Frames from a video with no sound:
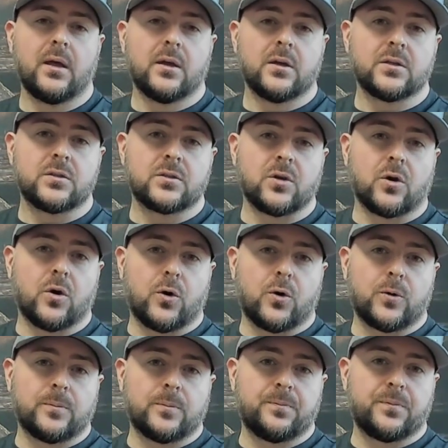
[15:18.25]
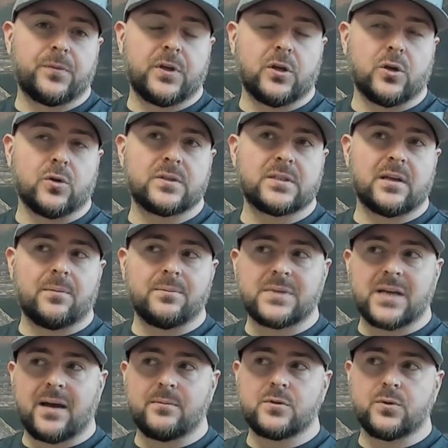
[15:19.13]
So, you know,
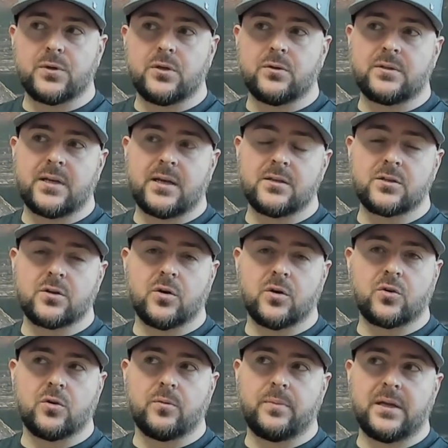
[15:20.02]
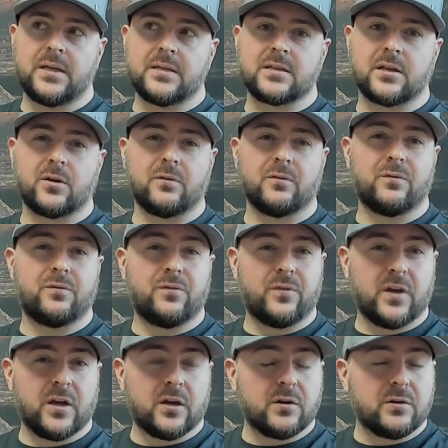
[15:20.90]
sometimes when you taste cocoa beans that are
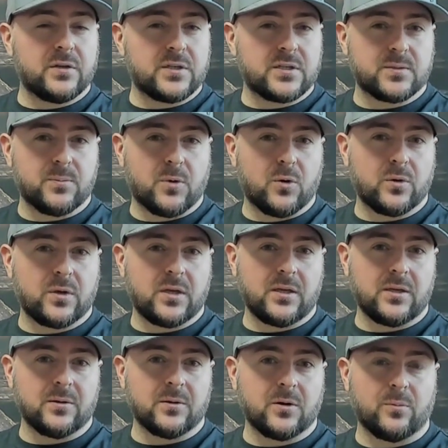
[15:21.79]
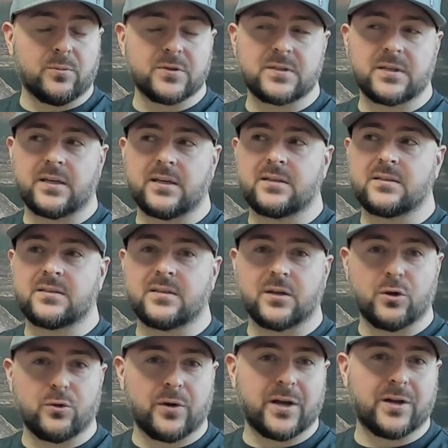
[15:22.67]
very smoky, almost like
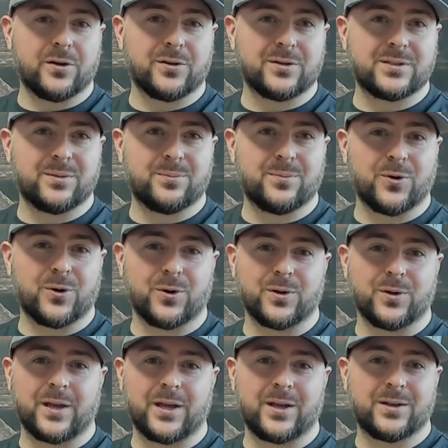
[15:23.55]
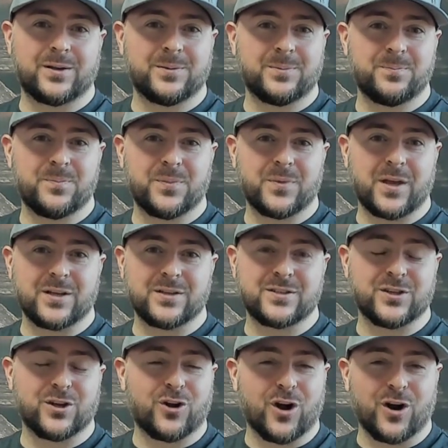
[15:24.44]
cigarette or like
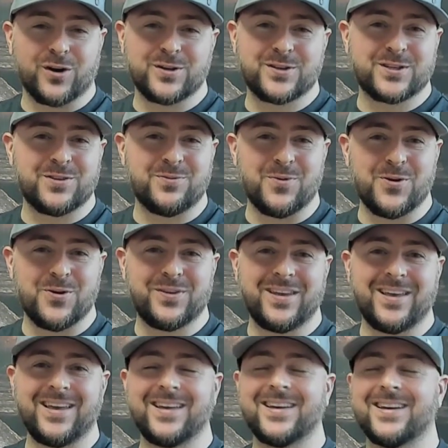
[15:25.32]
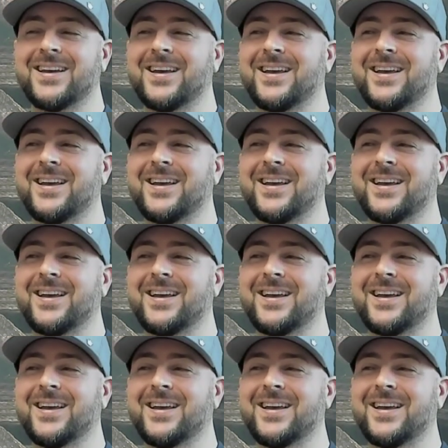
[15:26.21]
cigar smoky,